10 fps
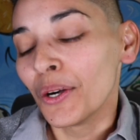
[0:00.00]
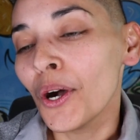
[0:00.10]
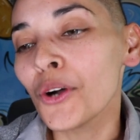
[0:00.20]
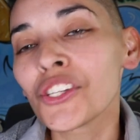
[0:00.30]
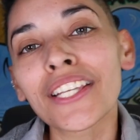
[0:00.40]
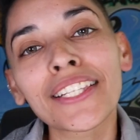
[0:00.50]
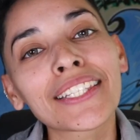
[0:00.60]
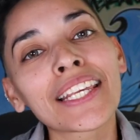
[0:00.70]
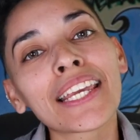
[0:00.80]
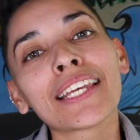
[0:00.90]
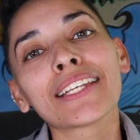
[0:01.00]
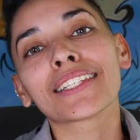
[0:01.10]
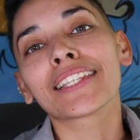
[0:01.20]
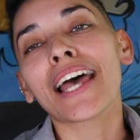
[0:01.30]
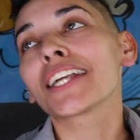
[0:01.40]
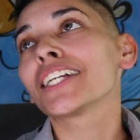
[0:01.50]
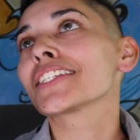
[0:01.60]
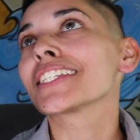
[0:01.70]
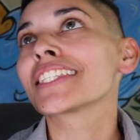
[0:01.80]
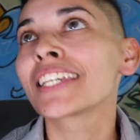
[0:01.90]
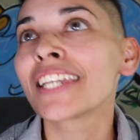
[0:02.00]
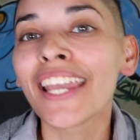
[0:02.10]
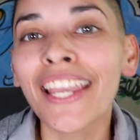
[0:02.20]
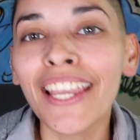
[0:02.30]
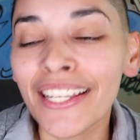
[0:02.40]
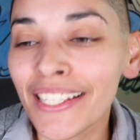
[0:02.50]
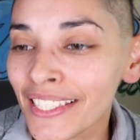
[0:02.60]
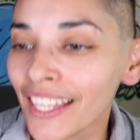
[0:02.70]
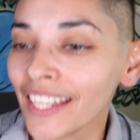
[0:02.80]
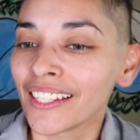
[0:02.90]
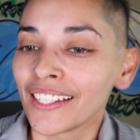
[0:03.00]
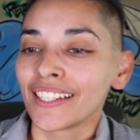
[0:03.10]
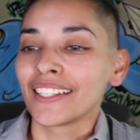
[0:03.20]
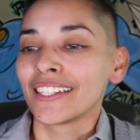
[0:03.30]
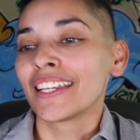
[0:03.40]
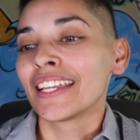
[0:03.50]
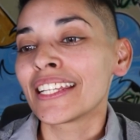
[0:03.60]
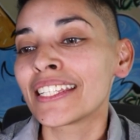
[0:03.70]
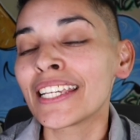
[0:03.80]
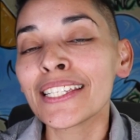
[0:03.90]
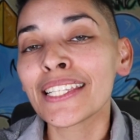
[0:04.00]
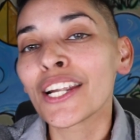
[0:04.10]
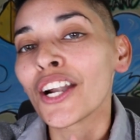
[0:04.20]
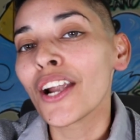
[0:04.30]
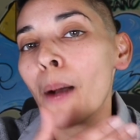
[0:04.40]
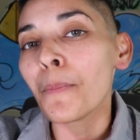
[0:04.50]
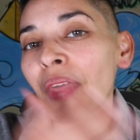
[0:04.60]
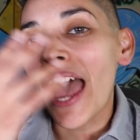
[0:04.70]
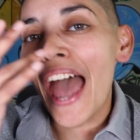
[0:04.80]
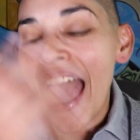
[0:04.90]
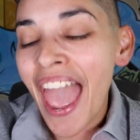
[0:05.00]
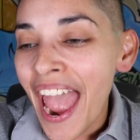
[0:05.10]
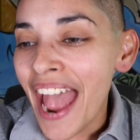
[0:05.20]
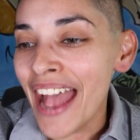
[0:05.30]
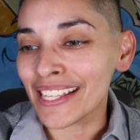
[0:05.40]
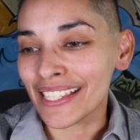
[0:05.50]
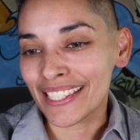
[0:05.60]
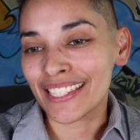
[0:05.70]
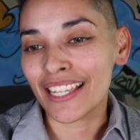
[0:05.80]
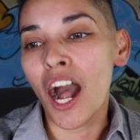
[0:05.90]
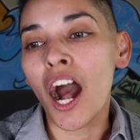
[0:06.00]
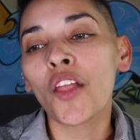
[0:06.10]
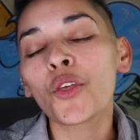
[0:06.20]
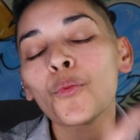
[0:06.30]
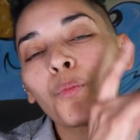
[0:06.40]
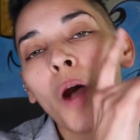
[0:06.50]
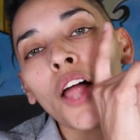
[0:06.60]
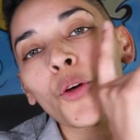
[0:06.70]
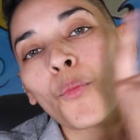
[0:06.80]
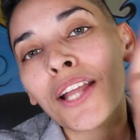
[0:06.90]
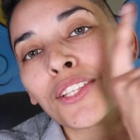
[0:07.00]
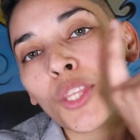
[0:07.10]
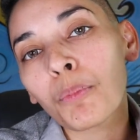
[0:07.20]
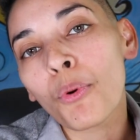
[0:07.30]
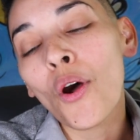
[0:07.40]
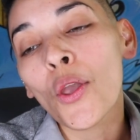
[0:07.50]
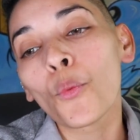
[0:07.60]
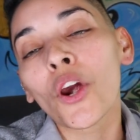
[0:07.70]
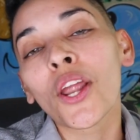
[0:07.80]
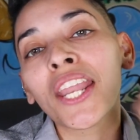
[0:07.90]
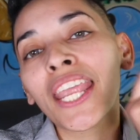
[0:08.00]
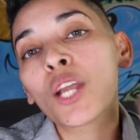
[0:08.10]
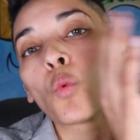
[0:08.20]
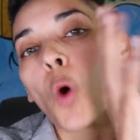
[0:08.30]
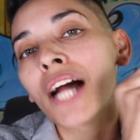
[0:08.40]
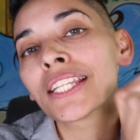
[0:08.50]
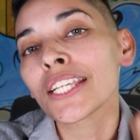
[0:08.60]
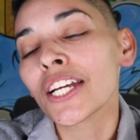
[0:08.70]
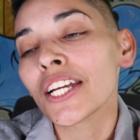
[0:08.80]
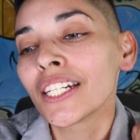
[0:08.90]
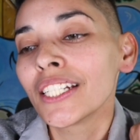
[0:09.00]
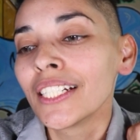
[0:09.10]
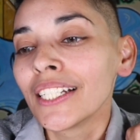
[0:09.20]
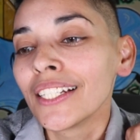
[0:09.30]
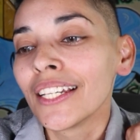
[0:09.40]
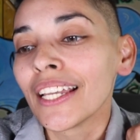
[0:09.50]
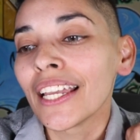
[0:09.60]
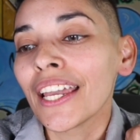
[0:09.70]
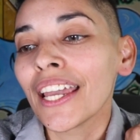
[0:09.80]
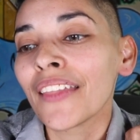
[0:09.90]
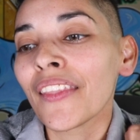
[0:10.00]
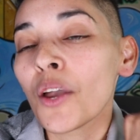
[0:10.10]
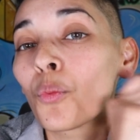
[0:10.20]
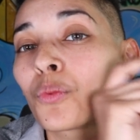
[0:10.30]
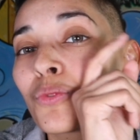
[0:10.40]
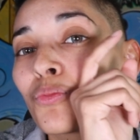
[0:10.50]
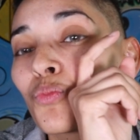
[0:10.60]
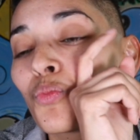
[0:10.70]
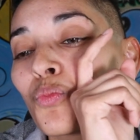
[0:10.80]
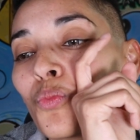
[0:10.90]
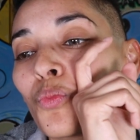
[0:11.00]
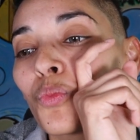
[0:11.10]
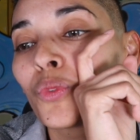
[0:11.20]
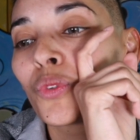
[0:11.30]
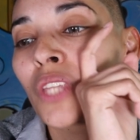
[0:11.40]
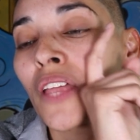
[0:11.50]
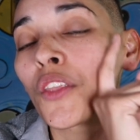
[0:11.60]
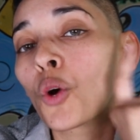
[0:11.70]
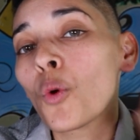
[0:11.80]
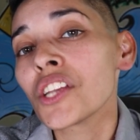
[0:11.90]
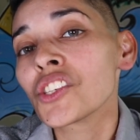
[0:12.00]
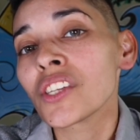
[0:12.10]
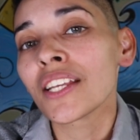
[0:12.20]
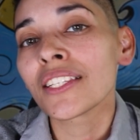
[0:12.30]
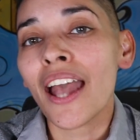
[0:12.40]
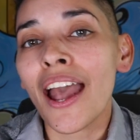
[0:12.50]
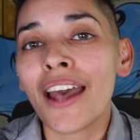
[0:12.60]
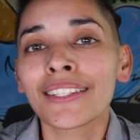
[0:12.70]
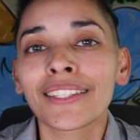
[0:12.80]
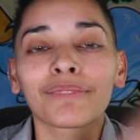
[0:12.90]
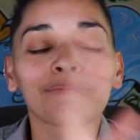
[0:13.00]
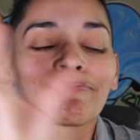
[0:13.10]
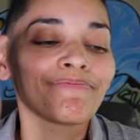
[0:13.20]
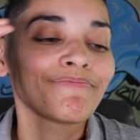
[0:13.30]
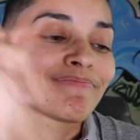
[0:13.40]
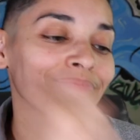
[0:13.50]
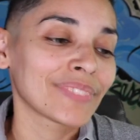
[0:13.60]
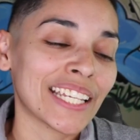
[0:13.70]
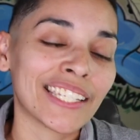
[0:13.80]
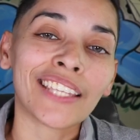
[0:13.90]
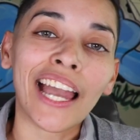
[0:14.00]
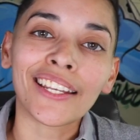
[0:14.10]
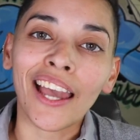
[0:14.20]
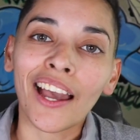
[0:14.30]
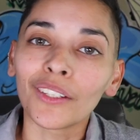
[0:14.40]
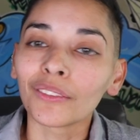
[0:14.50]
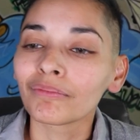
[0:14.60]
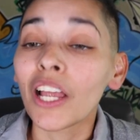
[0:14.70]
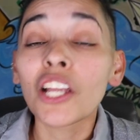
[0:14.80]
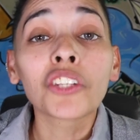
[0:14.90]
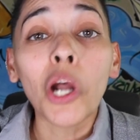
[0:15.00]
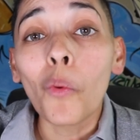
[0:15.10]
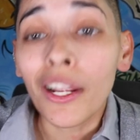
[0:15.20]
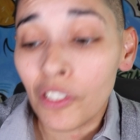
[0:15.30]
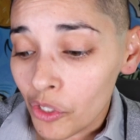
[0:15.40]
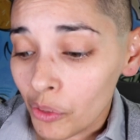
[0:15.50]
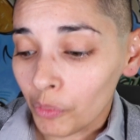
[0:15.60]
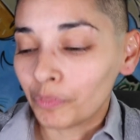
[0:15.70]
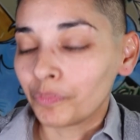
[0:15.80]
Ooh, she's a tease. That girl's a tease. Teasing her up the ass. All the way to the point where Anik wants her. And then the question is asked. Shot down. Don't want you.